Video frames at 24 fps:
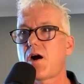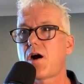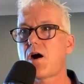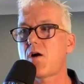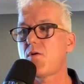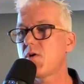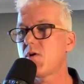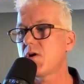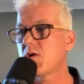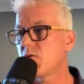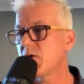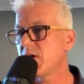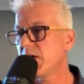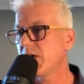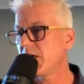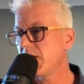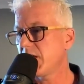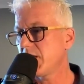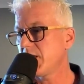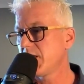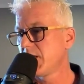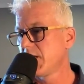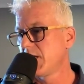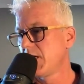I want to
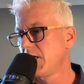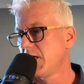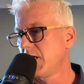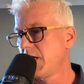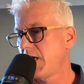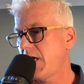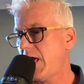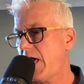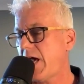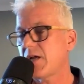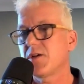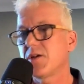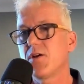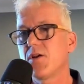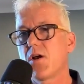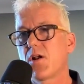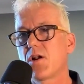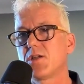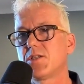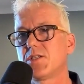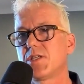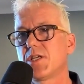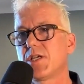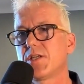really
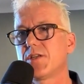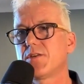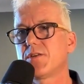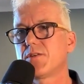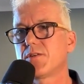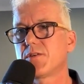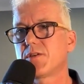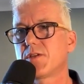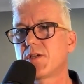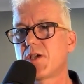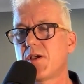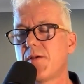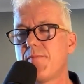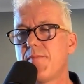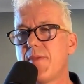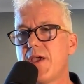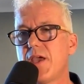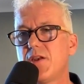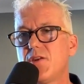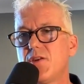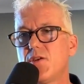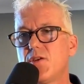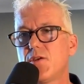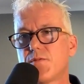acknowledge and
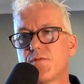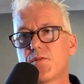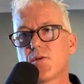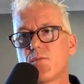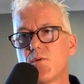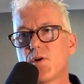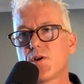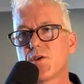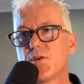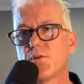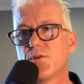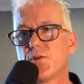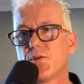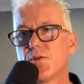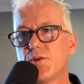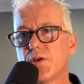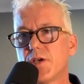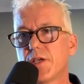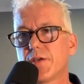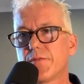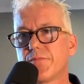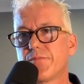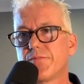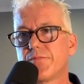commend you for what you're
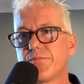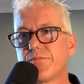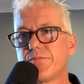doing.